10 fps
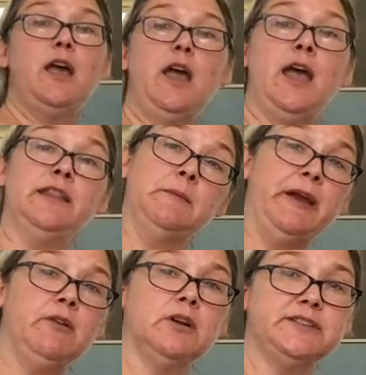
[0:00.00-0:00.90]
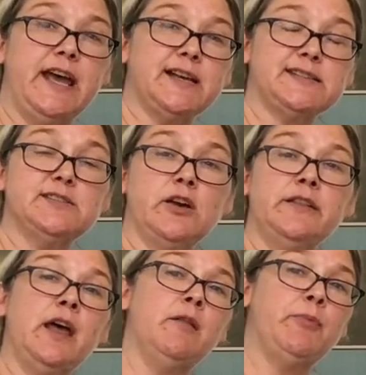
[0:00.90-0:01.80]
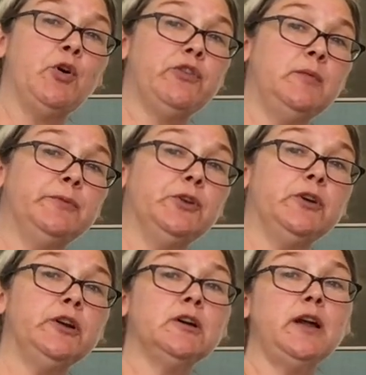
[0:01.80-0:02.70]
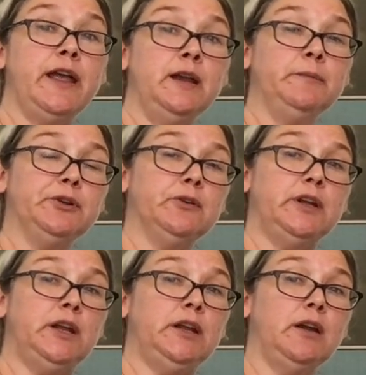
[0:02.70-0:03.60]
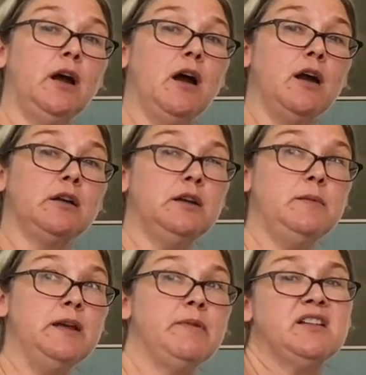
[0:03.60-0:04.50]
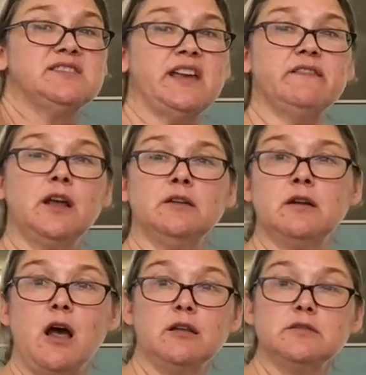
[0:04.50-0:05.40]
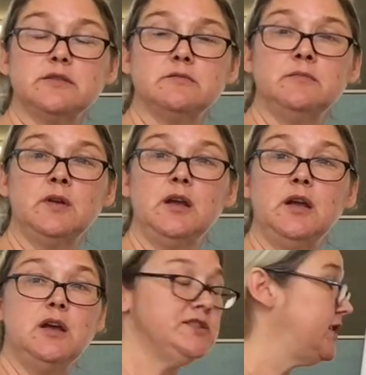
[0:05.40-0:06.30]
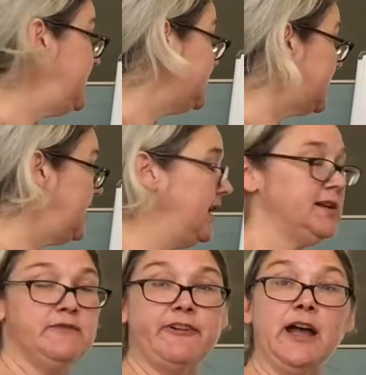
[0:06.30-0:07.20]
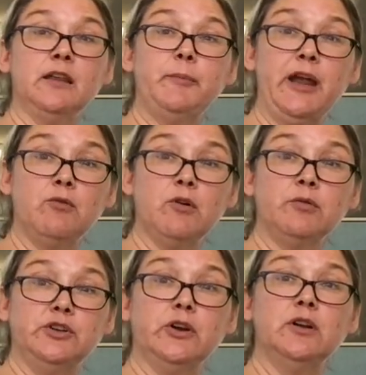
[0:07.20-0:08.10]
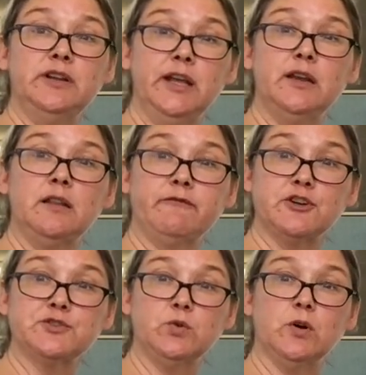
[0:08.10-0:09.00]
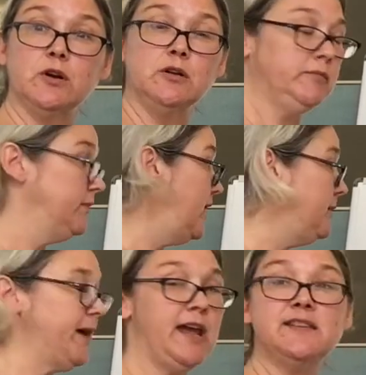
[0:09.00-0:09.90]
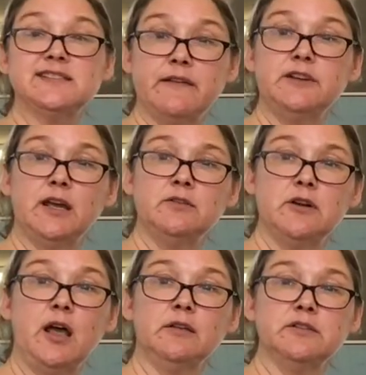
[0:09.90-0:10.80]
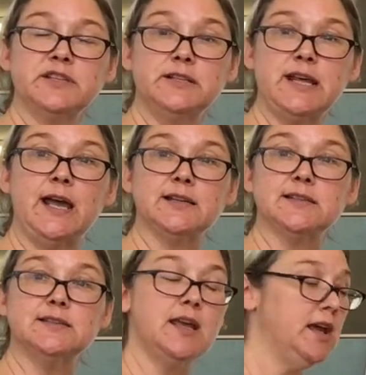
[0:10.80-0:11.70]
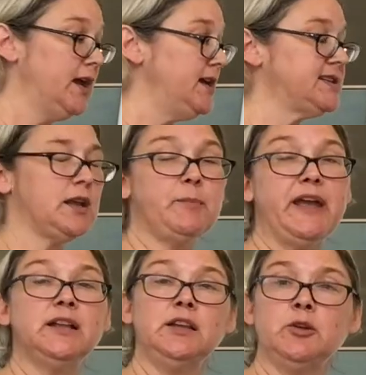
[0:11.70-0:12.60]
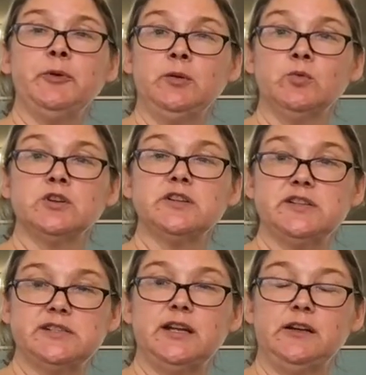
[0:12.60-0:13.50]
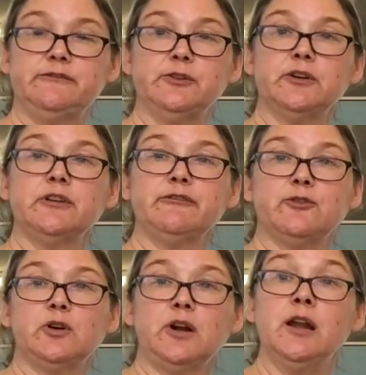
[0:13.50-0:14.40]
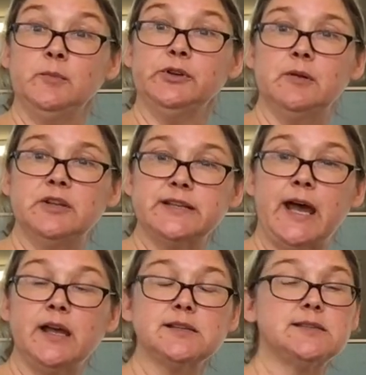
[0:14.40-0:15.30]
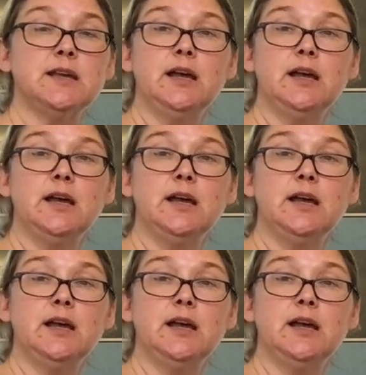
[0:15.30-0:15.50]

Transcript: And the payroll taxes on that, both employer and employee, are going to be about $700. So he's going to file a payroll return at the end of the first quarter and pay the $700 in the taxes. He's going to pay a little bit more to the state of Florida for unemployment tax,